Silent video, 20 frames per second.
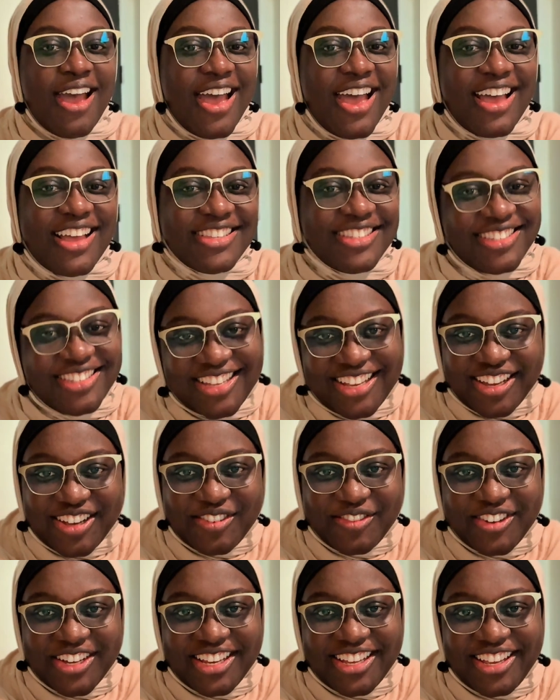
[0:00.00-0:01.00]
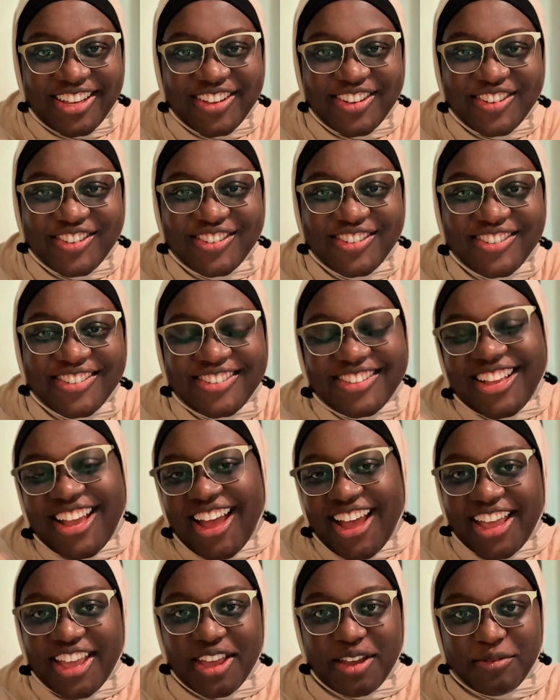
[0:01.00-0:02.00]
Assalamu alaikum. Hi
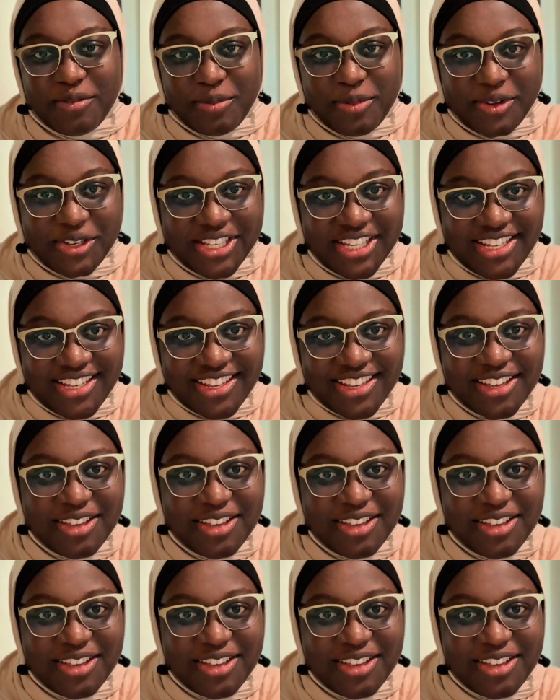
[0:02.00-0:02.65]
everybody.